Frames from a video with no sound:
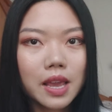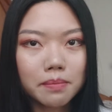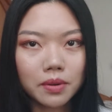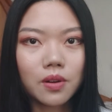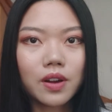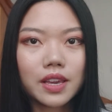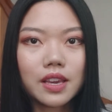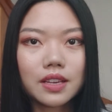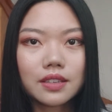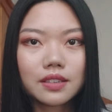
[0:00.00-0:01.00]

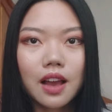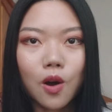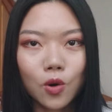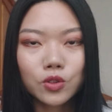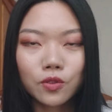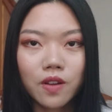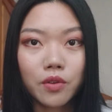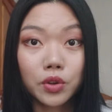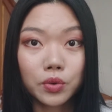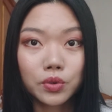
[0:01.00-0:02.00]
employees are also
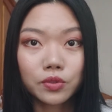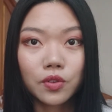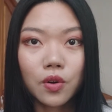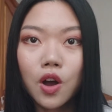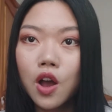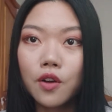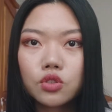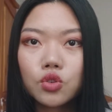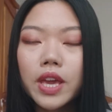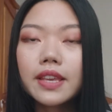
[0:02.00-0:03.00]
very useful.
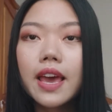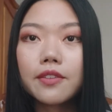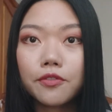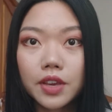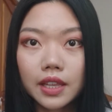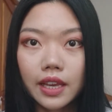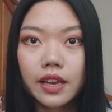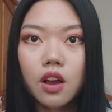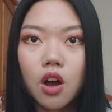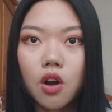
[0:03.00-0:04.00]
You can get a
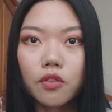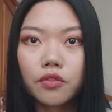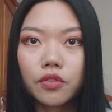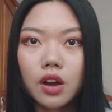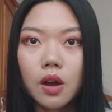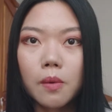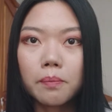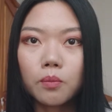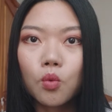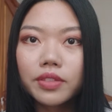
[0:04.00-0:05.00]
feeling of
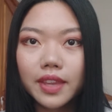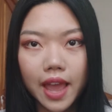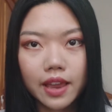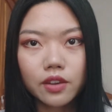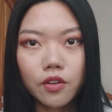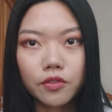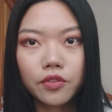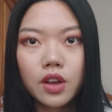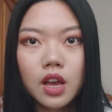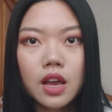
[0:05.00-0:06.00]
um, what kind
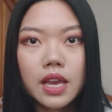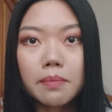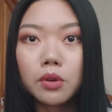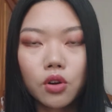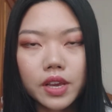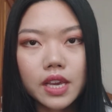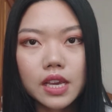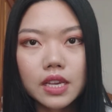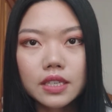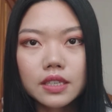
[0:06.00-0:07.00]
of
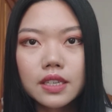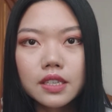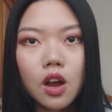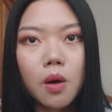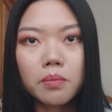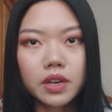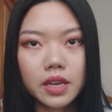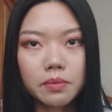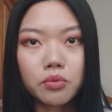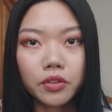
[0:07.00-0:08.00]
employees this
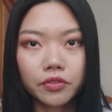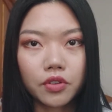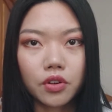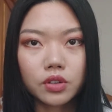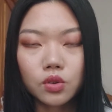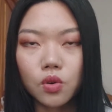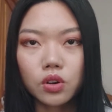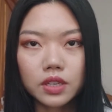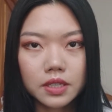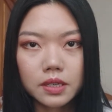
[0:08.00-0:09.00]
company prefers
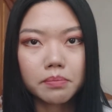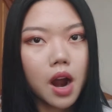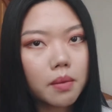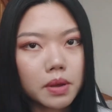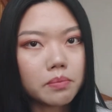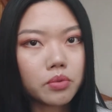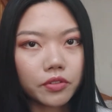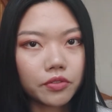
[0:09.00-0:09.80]
or this department